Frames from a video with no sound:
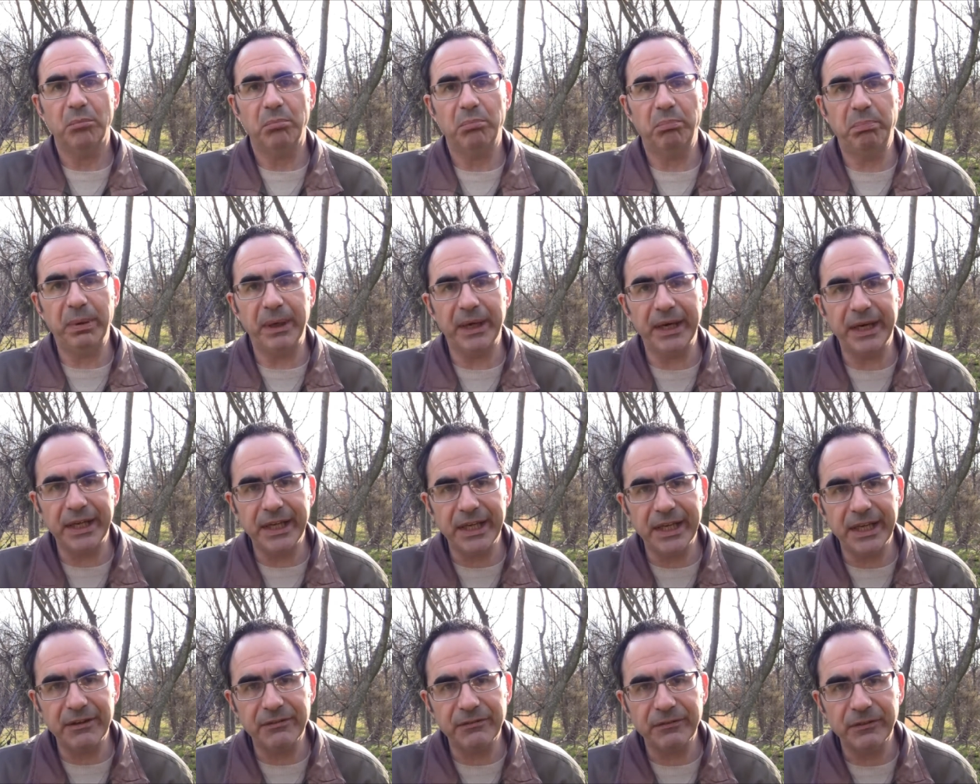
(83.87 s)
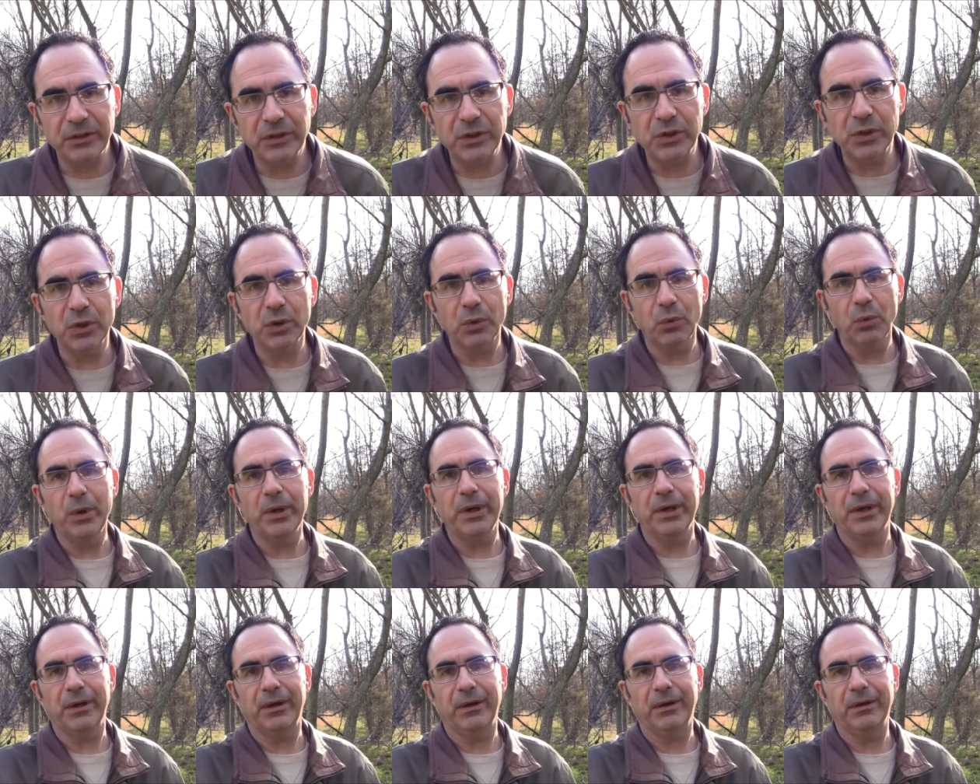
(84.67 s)
But if your
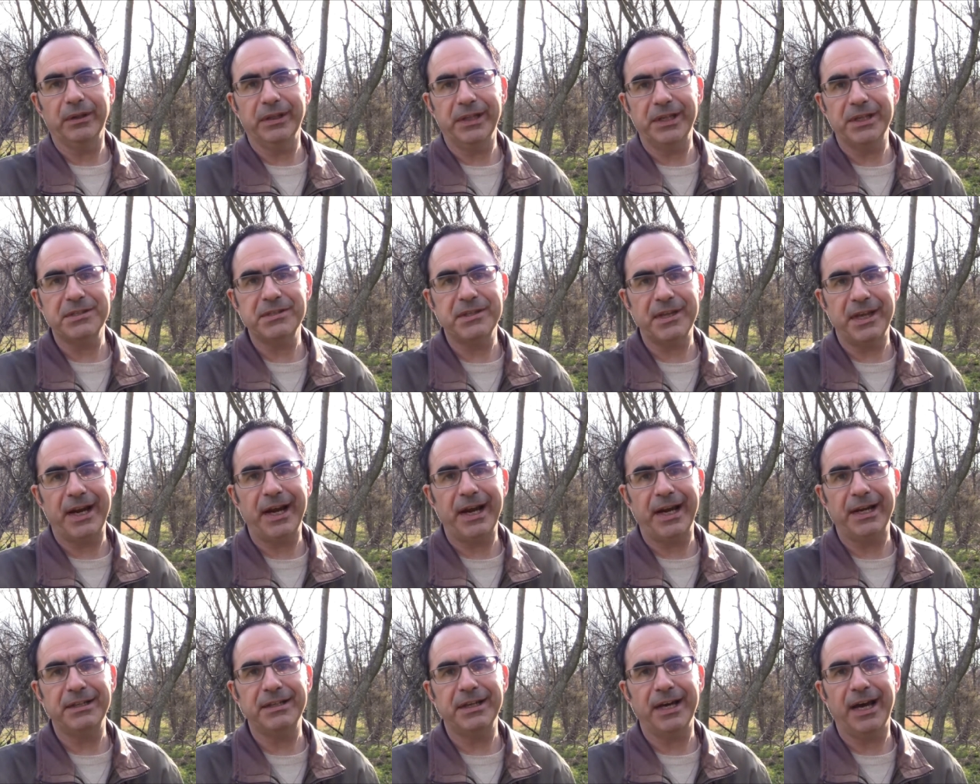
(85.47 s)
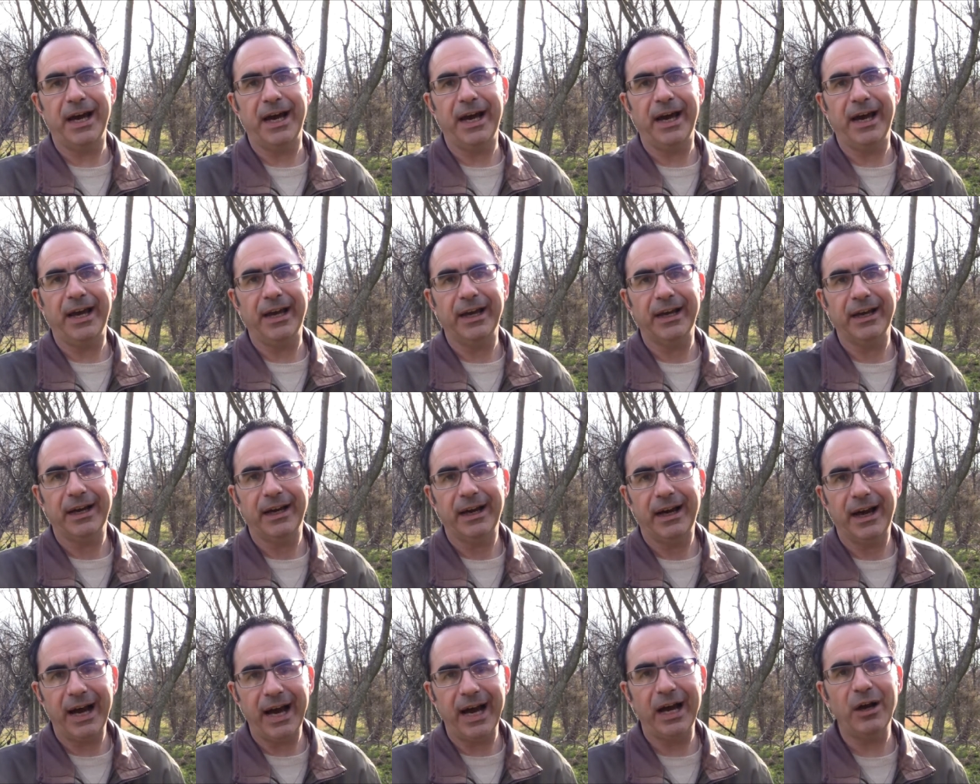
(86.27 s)
will is that I die,
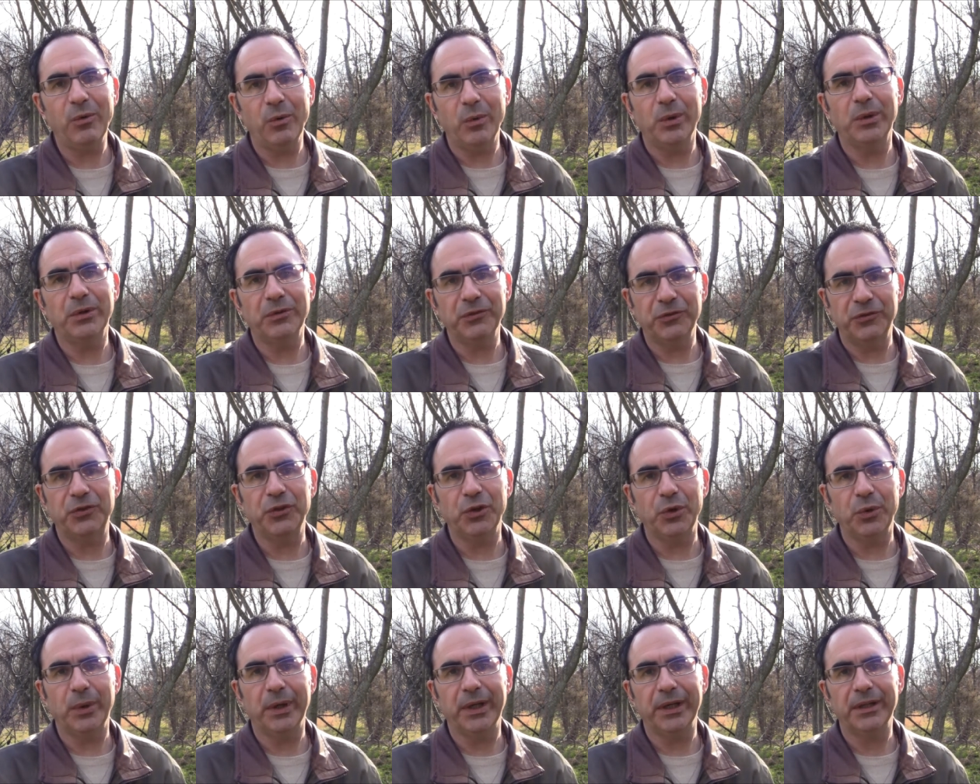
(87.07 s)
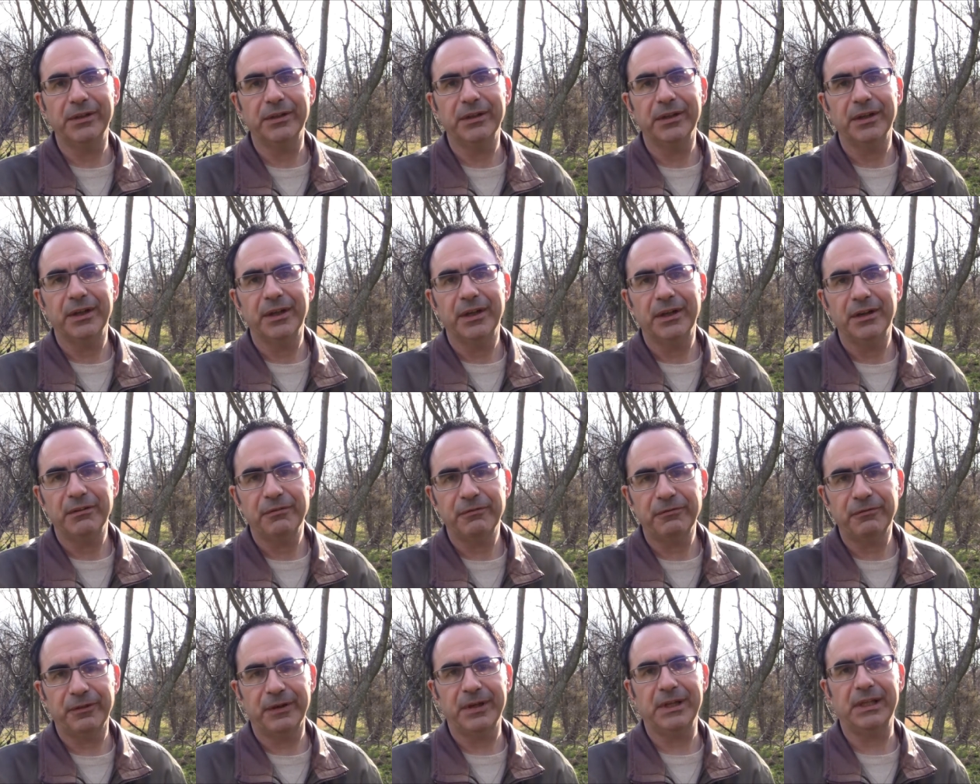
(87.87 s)
I will do it
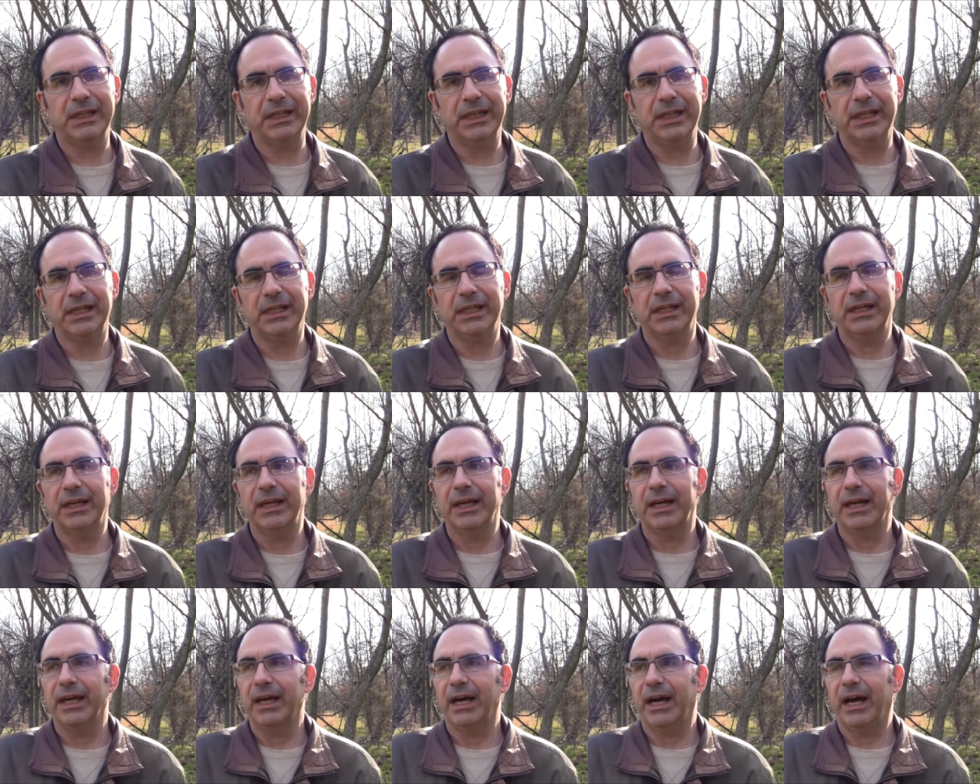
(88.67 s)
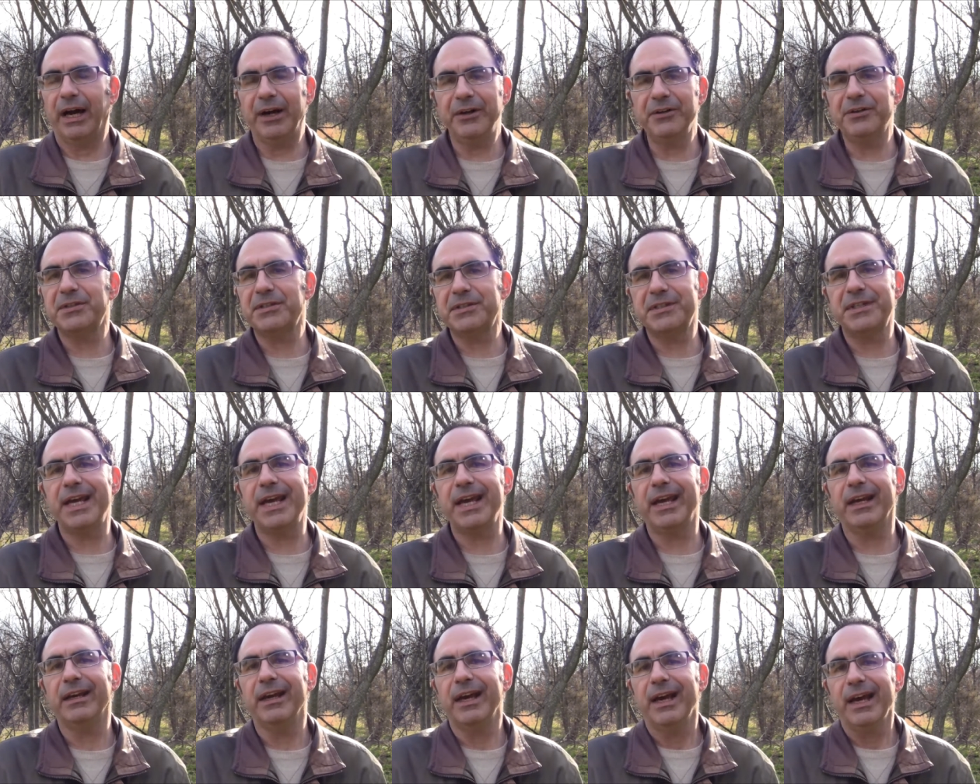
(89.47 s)
freely.
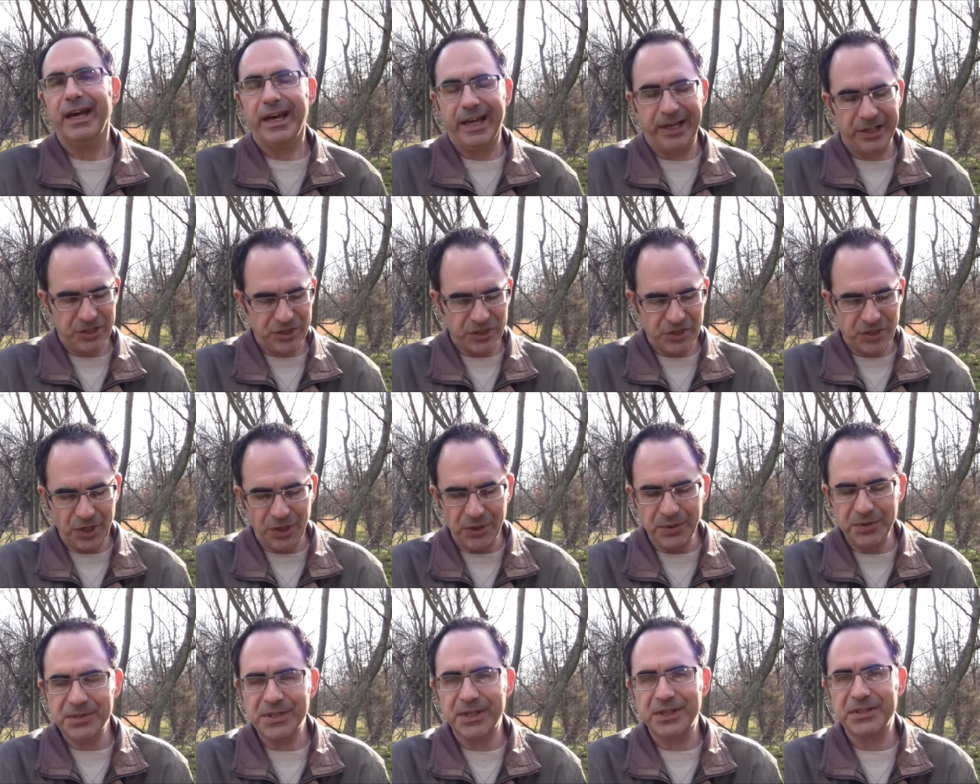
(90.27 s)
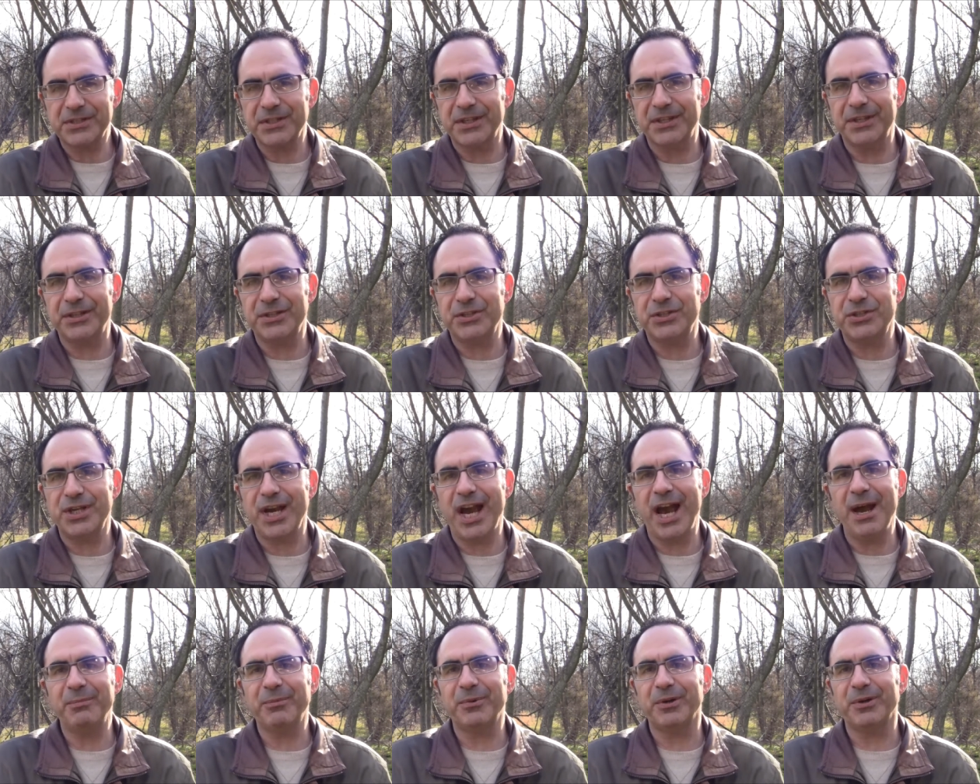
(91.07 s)
Understand, it shows us in this
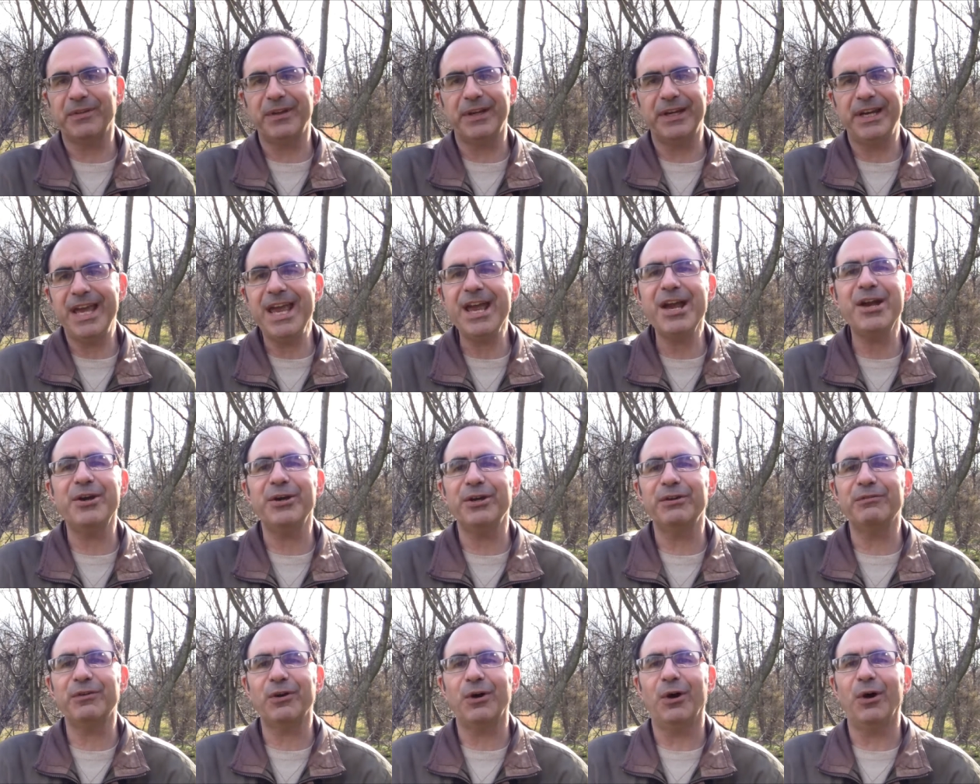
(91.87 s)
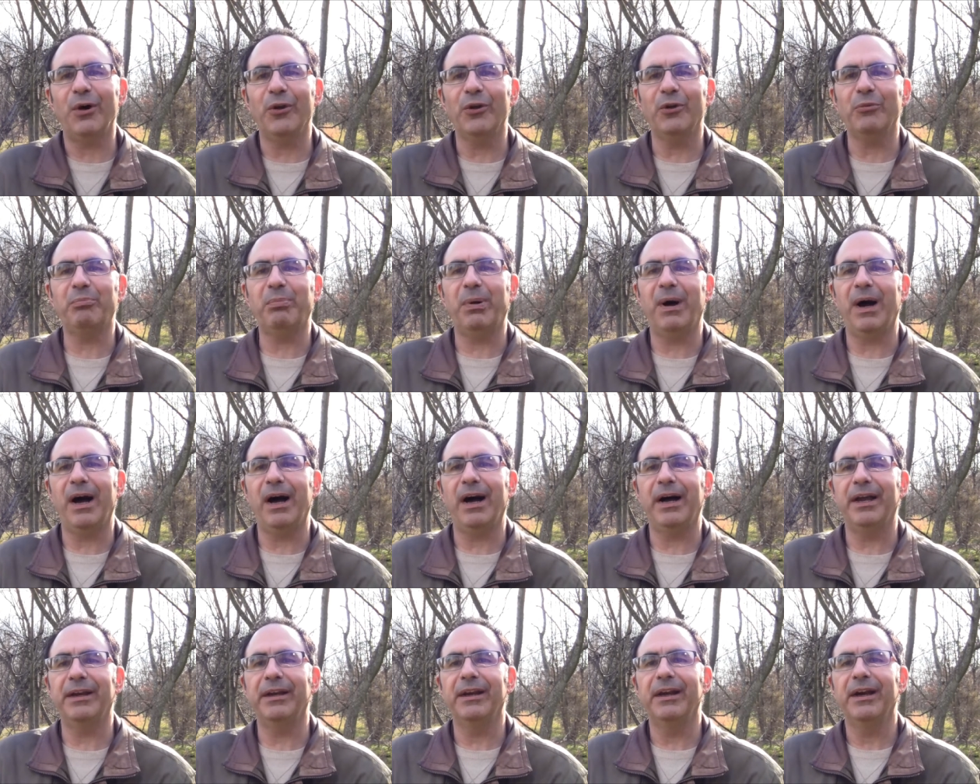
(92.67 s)
chapter that he could have called
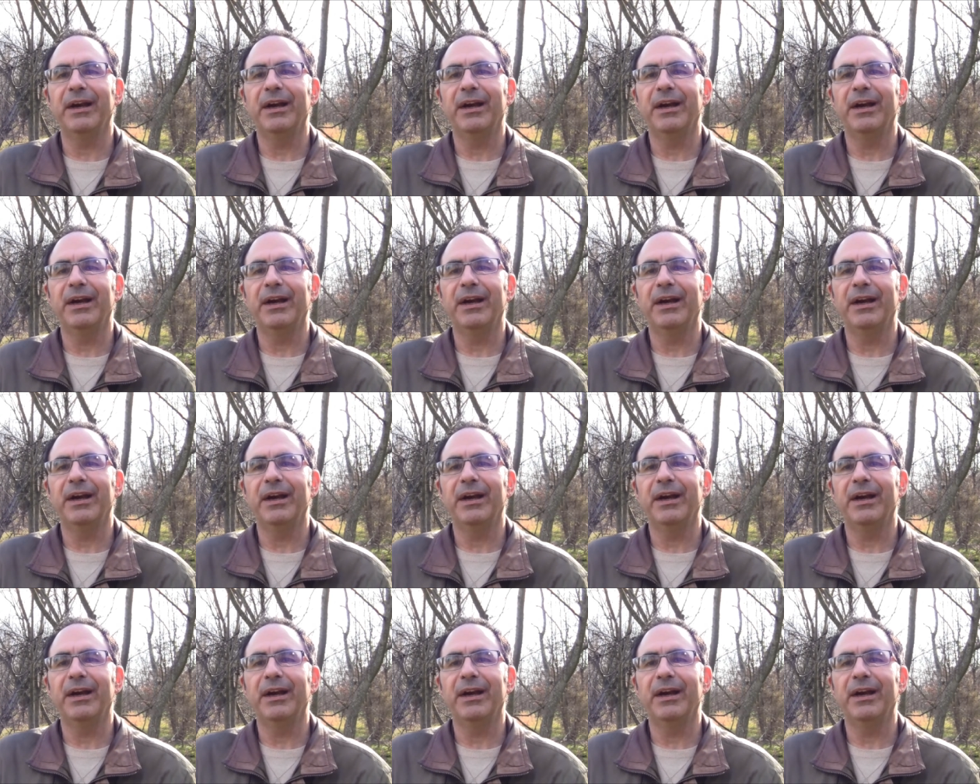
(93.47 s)
upon